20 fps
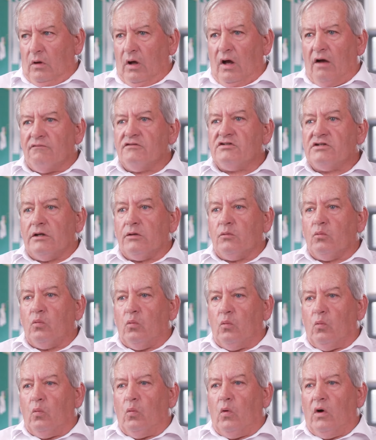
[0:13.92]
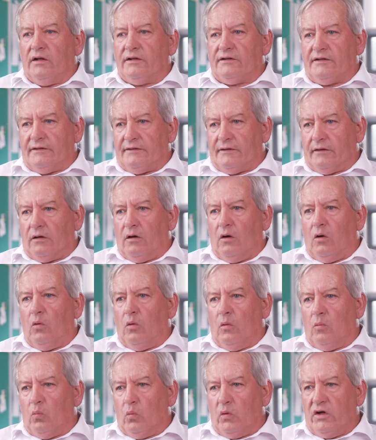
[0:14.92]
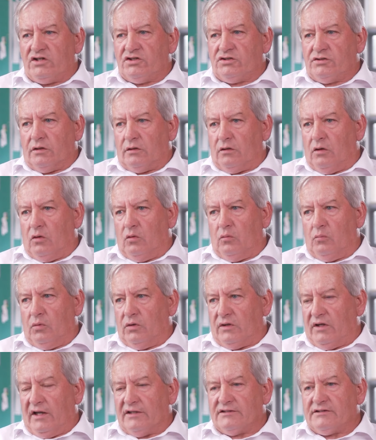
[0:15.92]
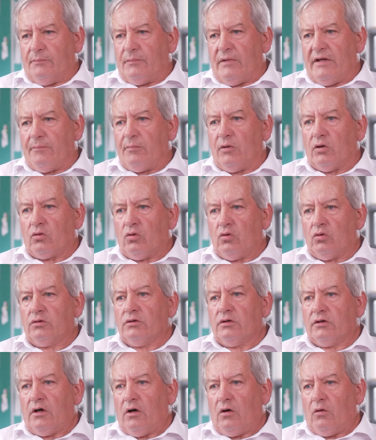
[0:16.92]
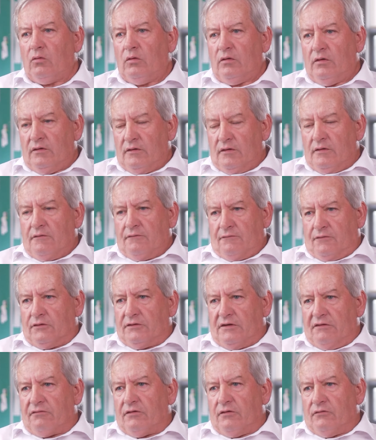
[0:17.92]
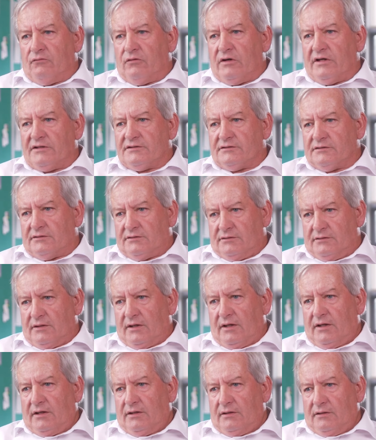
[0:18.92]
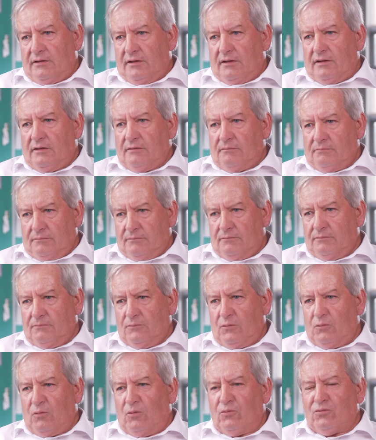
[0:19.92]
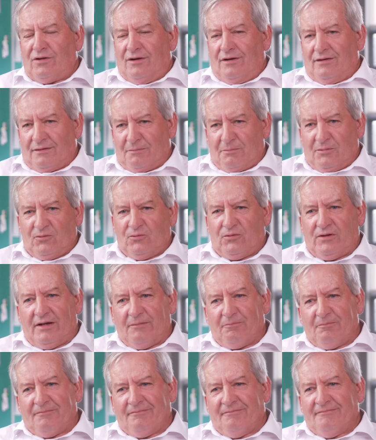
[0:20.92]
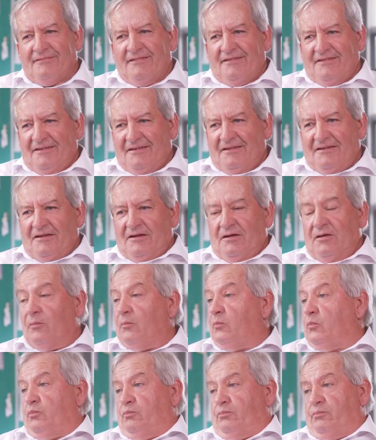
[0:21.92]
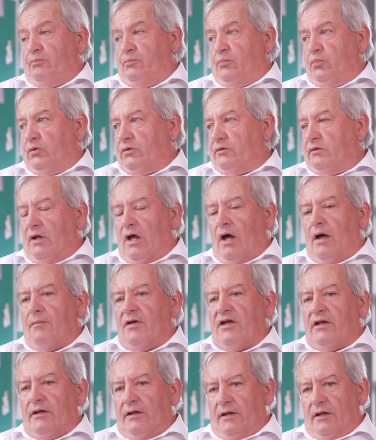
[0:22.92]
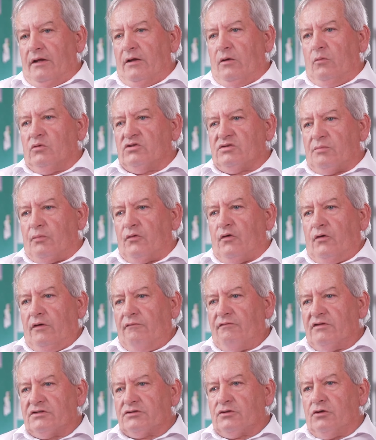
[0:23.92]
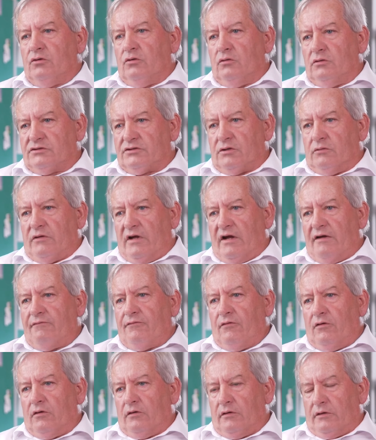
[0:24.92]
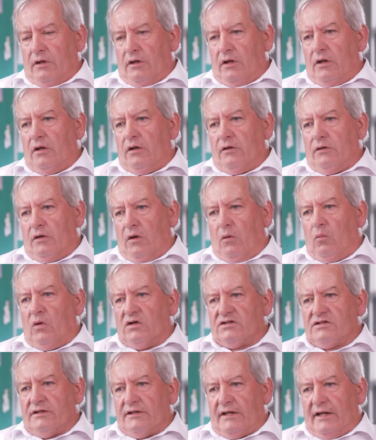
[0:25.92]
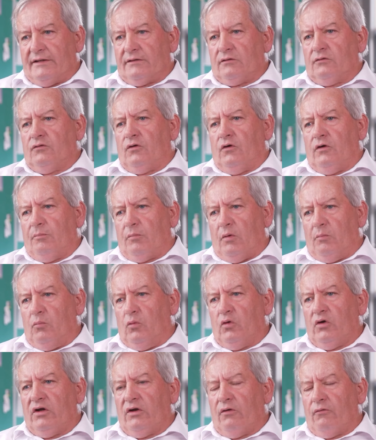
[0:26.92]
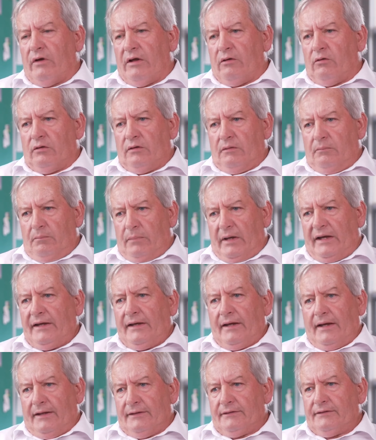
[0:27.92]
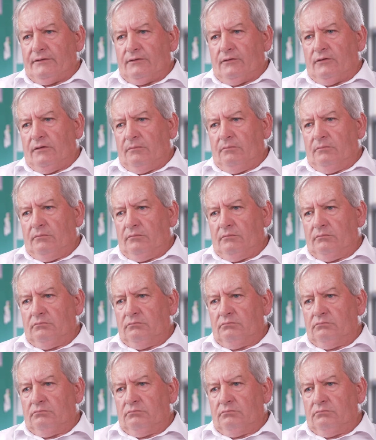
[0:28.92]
obviously wanted to go and wished to go, but lots of people couldn't go for different reasons, and we won't talk about them. But I mean, it was a private school, so therefore there wasn't that type of money around back at the time.